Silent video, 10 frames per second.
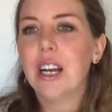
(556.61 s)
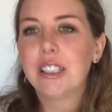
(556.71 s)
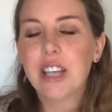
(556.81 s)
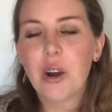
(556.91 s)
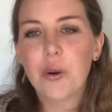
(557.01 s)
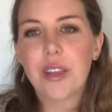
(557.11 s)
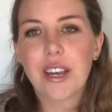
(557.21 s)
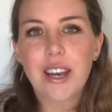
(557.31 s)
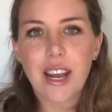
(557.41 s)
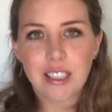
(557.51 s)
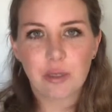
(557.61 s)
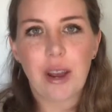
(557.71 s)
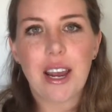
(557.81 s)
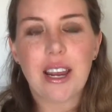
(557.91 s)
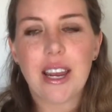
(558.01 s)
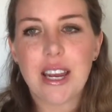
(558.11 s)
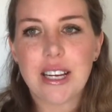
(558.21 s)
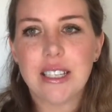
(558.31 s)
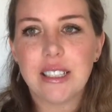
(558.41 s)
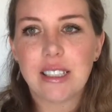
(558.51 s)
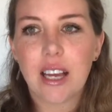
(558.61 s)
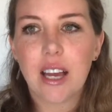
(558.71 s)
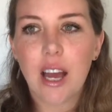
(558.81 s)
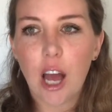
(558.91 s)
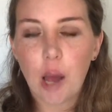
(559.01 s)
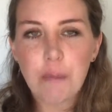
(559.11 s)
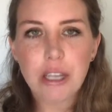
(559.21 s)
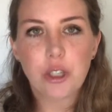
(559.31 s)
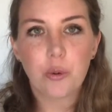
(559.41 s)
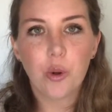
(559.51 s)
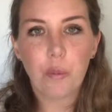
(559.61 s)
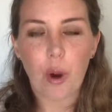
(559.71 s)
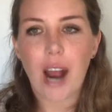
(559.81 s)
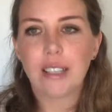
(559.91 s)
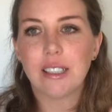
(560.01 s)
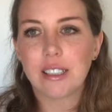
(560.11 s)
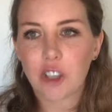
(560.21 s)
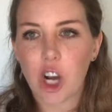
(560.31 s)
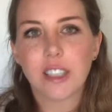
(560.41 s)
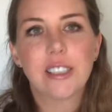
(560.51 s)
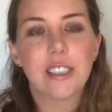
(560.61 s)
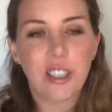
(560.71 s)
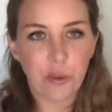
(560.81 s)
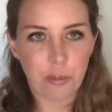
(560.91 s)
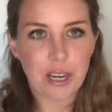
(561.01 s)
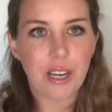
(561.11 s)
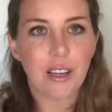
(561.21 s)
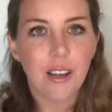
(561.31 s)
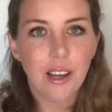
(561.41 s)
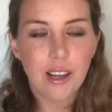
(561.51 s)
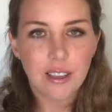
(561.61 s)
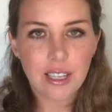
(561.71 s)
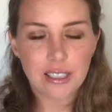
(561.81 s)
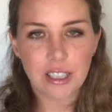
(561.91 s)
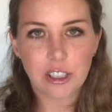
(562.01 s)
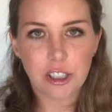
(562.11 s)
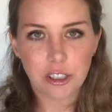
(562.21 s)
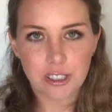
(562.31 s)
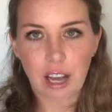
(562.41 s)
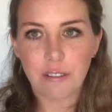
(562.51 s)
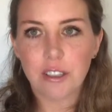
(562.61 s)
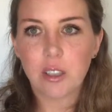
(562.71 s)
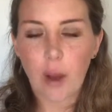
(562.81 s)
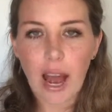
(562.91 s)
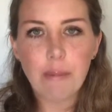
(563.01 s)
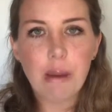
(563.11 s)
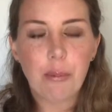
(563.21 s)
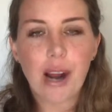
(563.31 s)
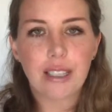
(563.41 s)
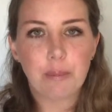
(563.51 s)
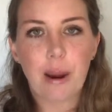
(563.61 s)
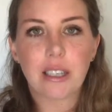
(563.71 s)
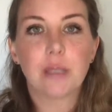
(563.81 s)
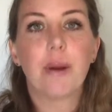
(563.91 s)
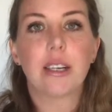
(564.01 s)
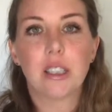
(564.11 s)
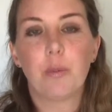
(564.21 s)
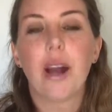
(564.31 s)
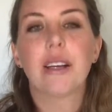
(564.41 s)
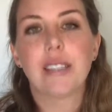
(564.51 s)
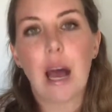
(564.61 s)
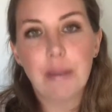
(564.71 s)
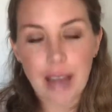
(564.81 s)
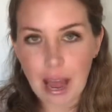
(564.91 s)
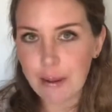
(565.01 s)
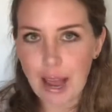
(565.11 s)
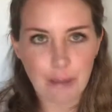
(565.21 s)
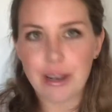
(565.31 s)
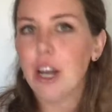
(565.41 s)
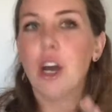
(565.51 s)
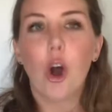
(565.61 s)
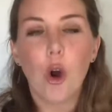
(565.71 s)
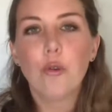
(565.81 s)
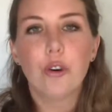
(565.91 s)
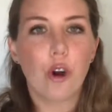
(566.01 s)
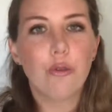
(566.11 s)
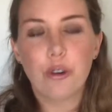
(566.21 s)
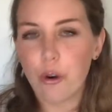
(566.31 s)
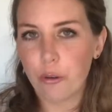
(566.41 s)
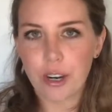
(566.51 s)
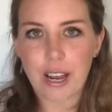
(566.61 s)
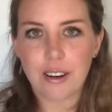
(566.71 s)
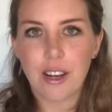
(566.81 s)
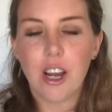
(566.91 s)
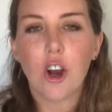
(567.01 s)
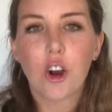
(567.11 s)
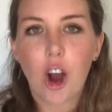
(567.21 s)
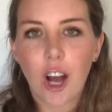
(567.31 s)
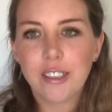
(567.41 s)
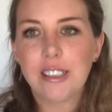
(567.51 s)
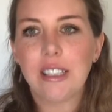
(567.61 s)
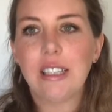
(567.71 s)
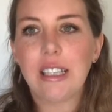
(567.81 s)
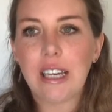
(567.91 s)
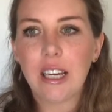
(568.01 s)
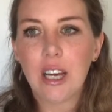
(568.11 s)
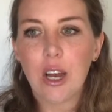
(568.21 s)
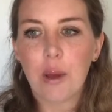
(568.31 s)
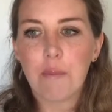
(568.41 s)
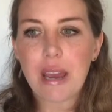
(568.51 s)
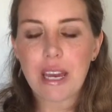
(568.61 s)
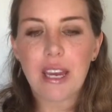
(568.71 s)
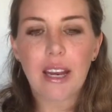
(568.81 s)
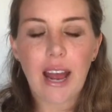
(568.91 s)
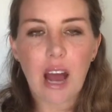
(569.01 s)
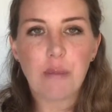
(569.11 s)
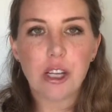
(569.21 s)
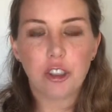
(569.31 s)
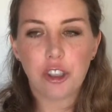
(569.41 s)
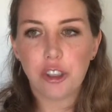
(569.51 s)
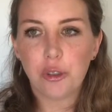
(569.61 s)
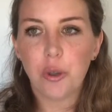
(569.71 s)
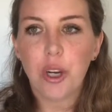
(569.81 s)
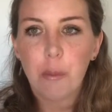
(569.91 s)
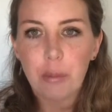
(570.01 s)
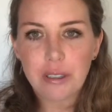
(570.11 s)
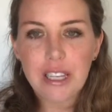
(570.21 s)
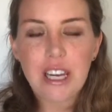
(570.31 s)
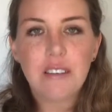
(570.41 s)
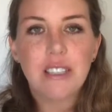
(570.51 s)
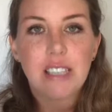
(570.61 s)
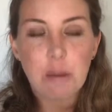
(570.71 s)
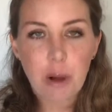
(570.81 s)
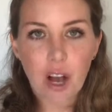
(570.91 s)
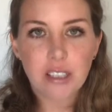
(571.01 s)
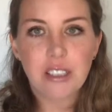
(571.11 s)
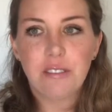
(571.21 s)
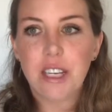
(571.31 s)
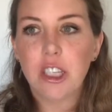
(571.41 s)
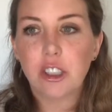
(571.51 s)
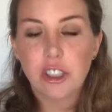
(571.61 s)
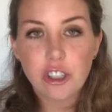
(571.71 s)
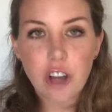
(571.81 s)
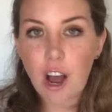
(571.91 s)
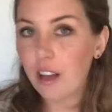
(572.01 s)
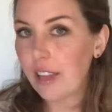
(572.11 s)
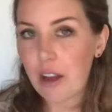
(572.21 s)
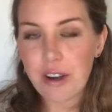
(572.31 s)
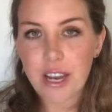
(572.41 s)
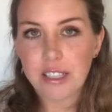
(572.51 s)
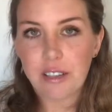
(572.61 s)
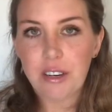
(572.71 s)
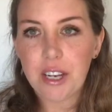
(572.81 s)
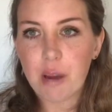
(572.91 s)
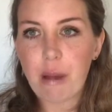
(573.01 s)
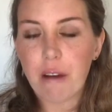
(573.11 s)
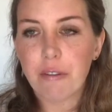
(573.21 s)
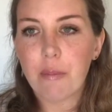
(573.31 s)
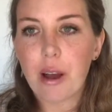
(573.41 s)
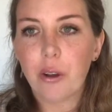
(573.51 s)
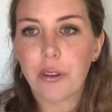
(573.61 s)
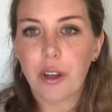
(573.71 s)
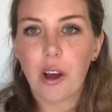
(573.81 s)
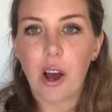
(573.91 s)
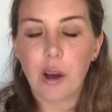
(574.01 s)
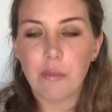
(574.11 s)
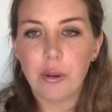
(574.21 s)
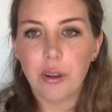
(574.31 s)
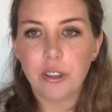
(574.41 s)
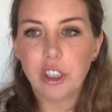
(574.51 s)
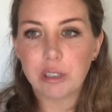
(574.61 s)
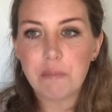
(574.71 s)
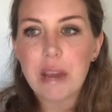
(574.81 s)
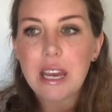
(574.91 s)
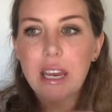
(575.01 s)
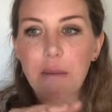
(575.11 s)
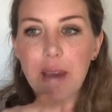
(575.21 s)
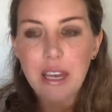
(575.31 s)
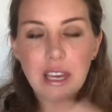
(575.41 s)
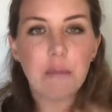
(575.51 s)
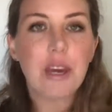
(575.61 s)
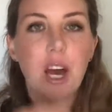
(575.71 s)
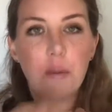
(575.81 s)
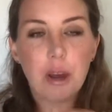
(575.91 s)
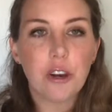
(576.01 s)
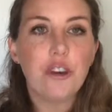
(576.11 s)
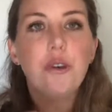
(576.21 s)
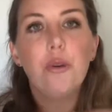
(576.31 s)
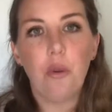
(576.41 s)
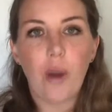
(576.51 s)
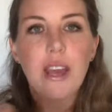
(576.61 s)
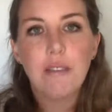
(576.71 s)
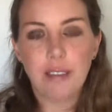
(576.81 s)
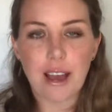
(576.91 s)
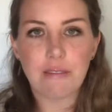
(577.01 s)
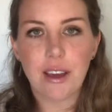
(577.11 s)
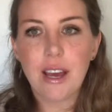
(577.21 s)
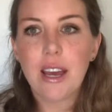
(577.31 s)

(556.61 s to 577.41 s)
So the next way is habitual practice, constantly repeating these things to yourself. So habit, practice, habit, over and over and over again. Constantly making it a habit to believe, say positive things, not allow negativity to come out of your mouth. Just making it become a new way of life.